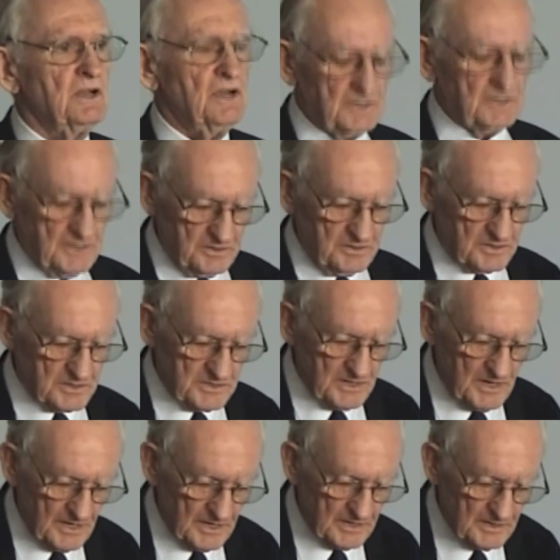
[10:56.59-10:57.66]
at
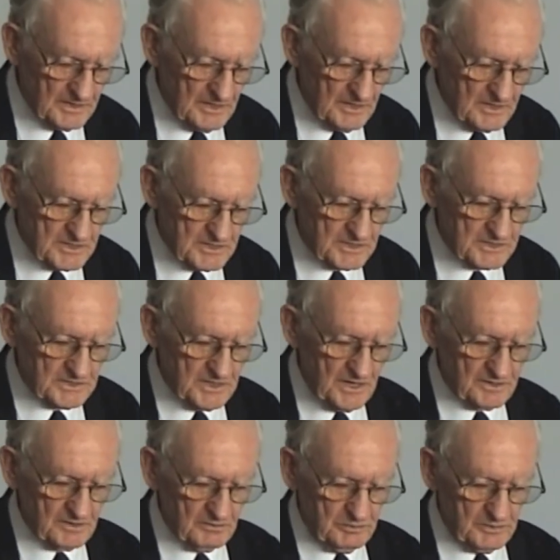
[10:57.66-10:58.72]
Kirchhain, just
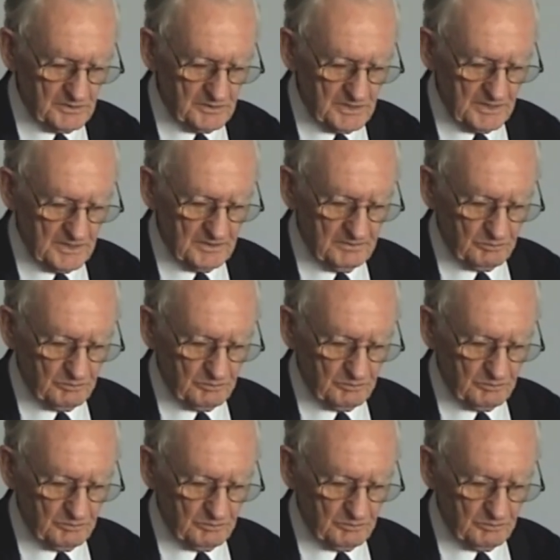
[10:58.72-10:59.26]
south of Berlin.